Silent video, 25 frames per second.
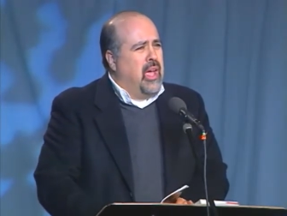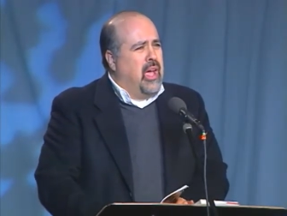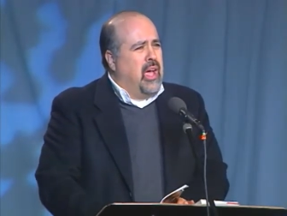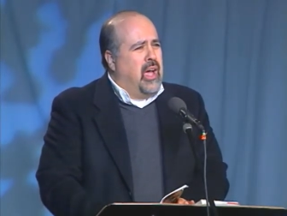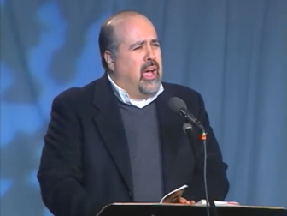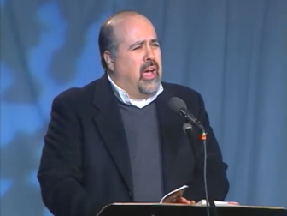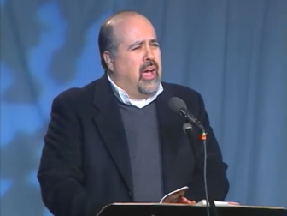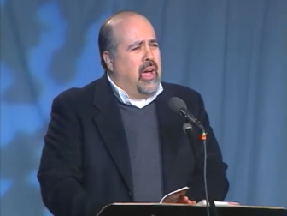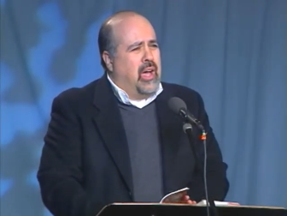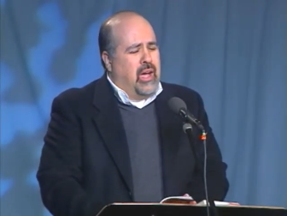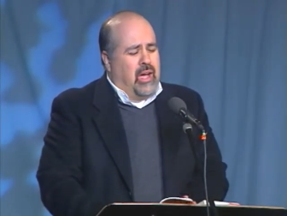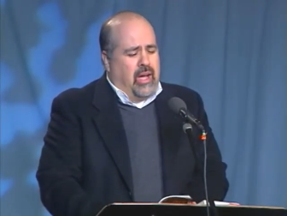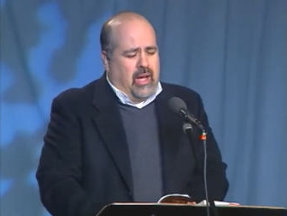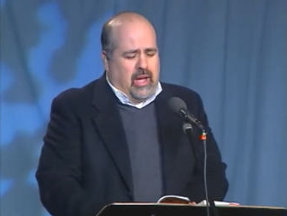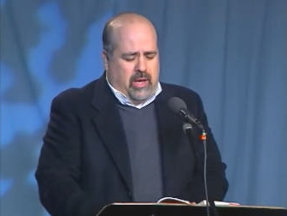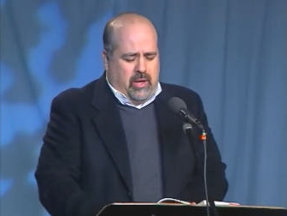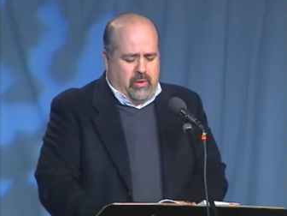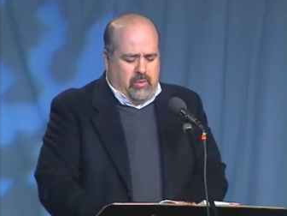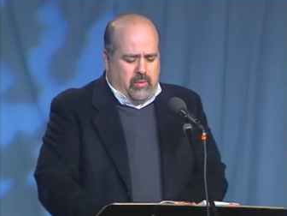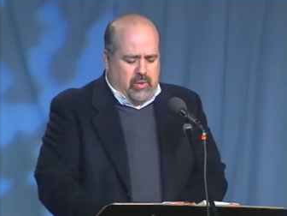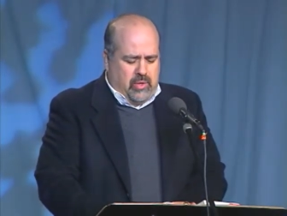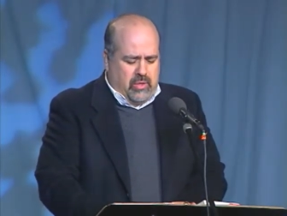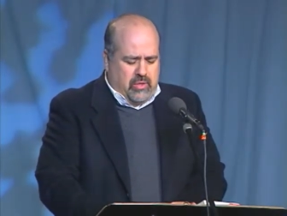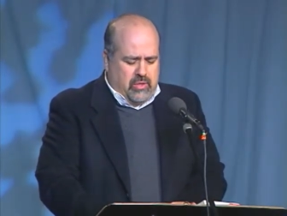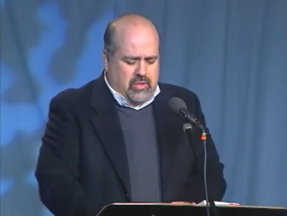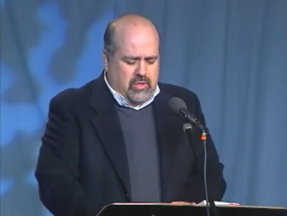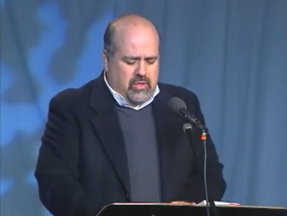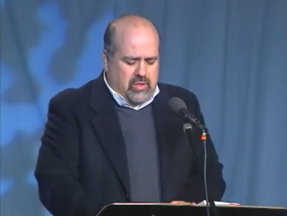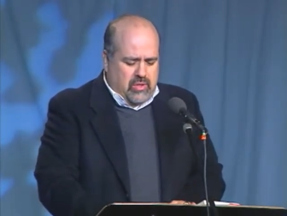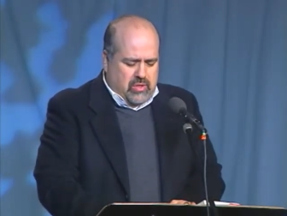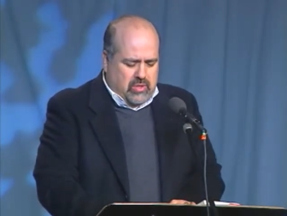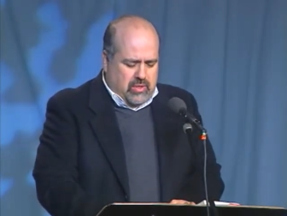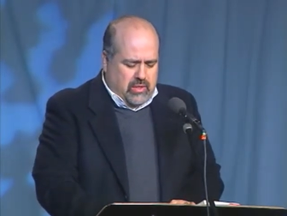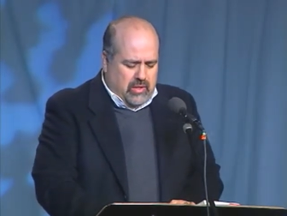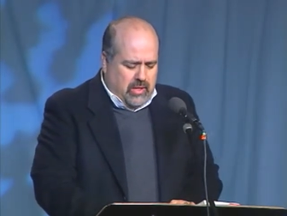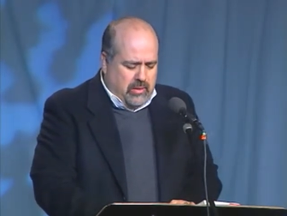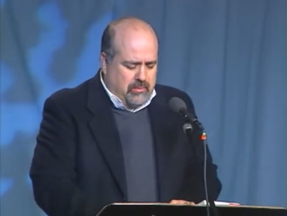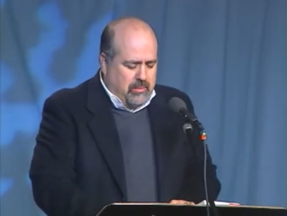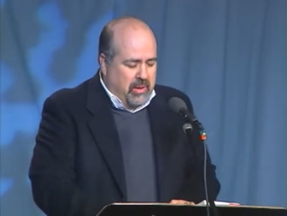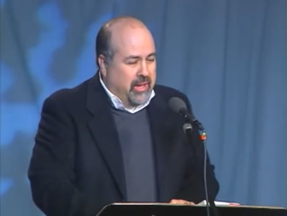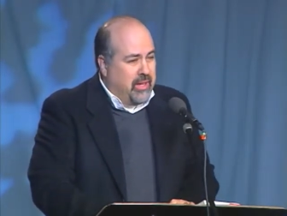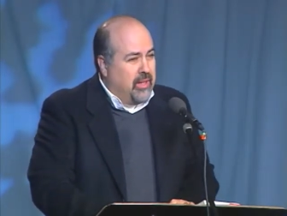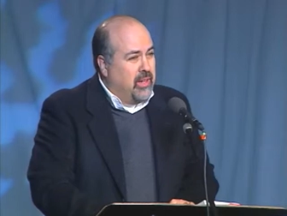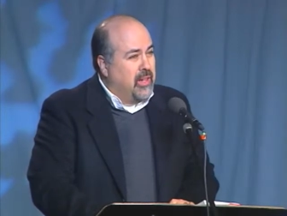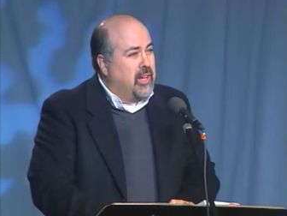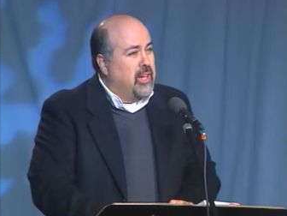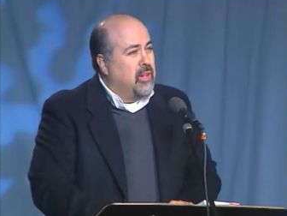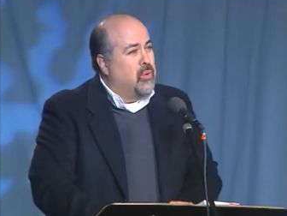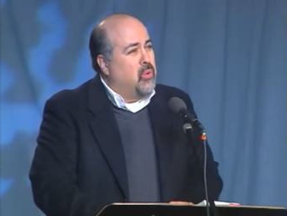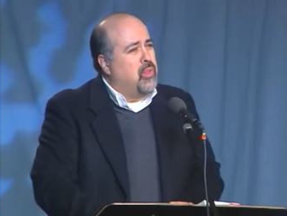Uh, I was in my
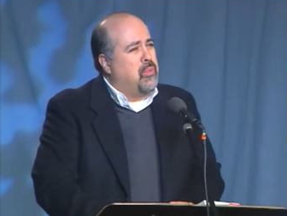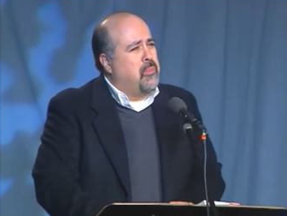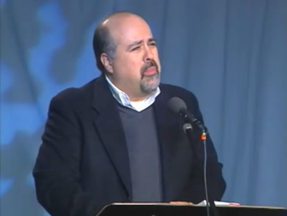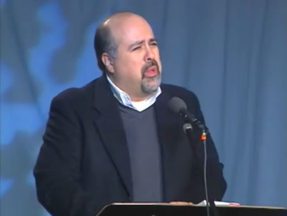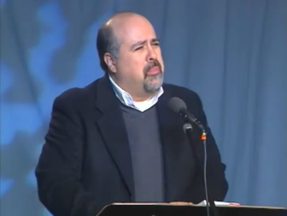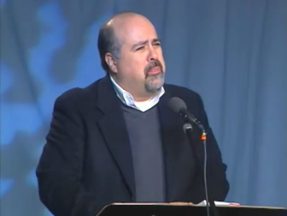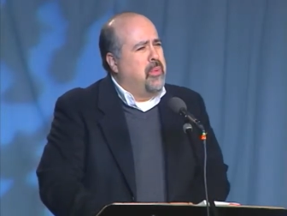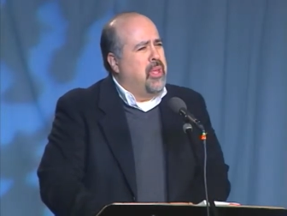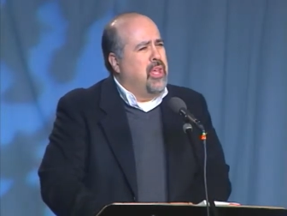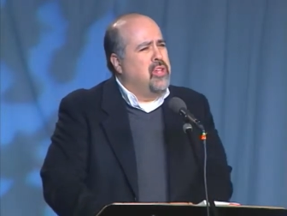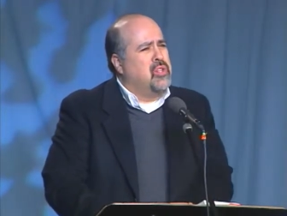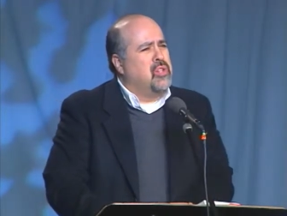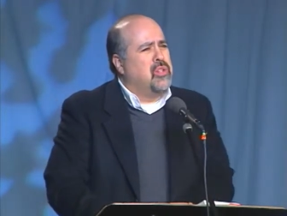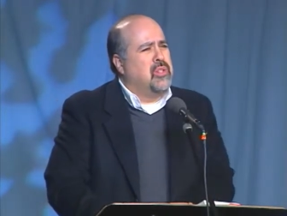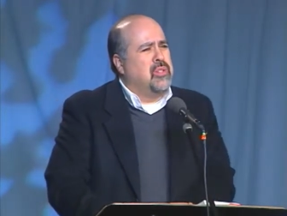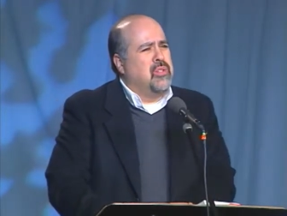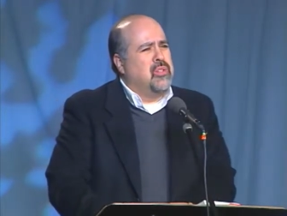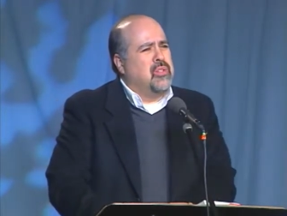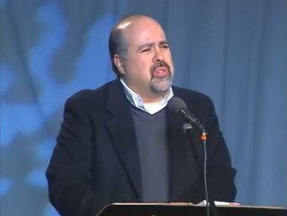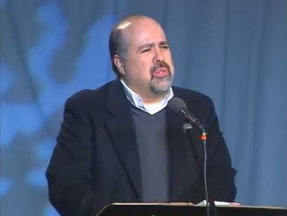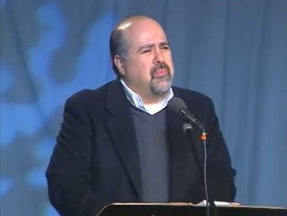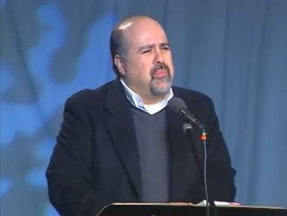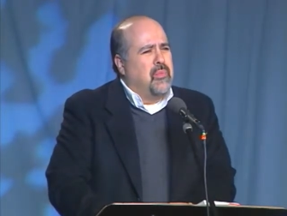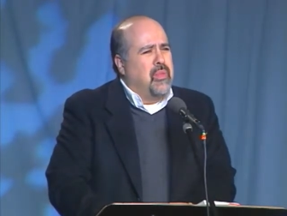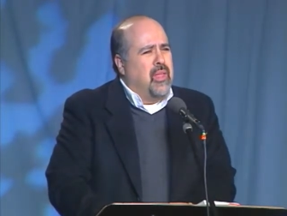clinic with my patients